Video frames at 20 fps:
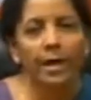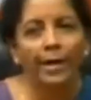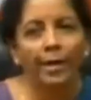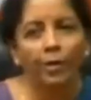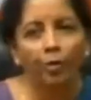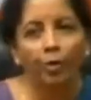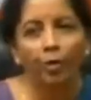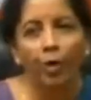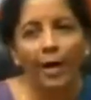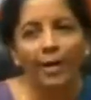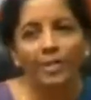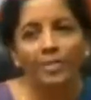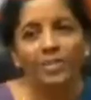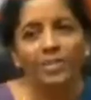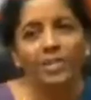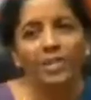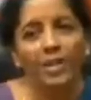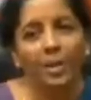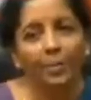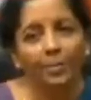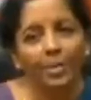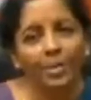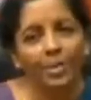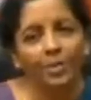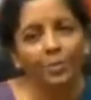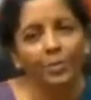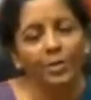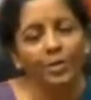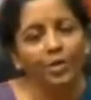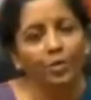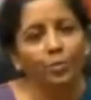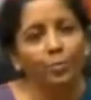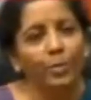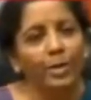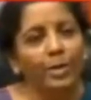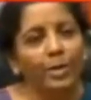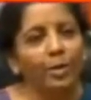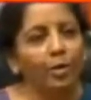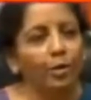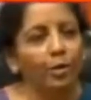who has the commitment to
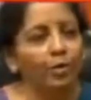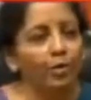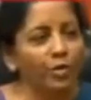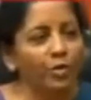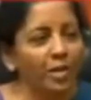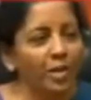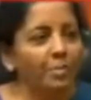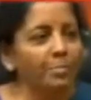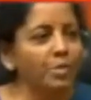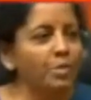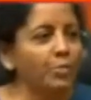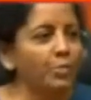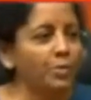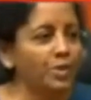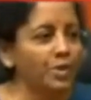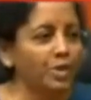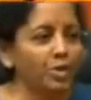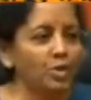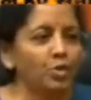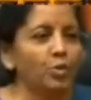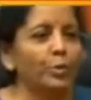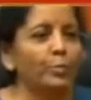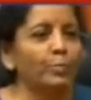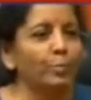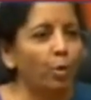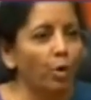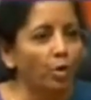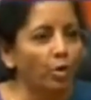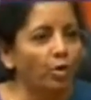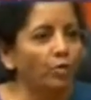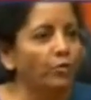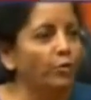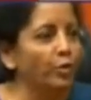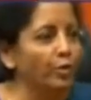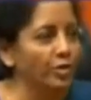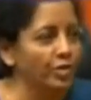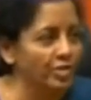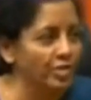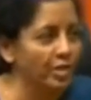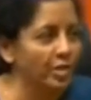build on themes which are so important for
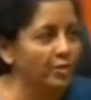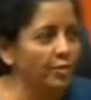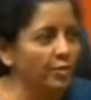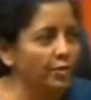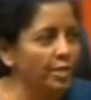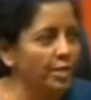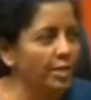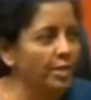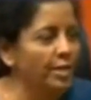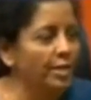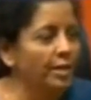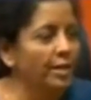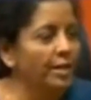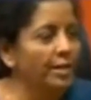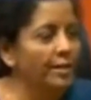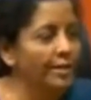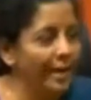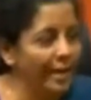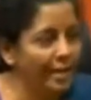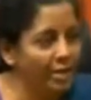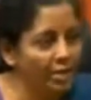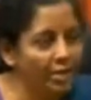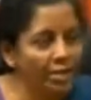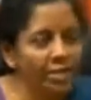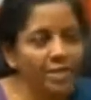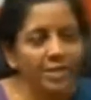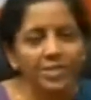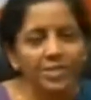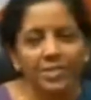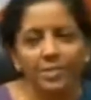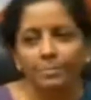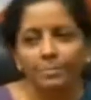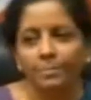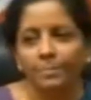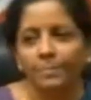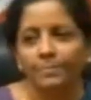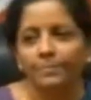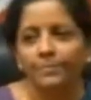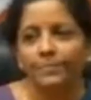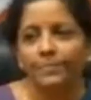this country, nationalism,
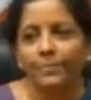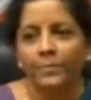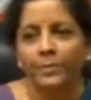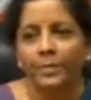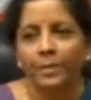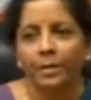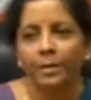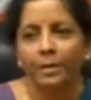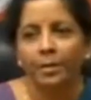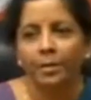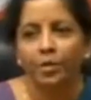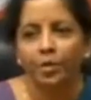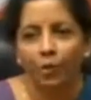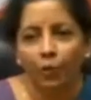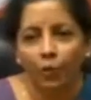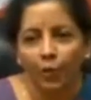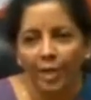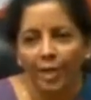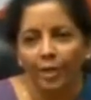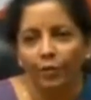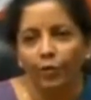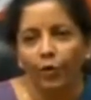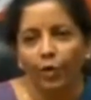to feel for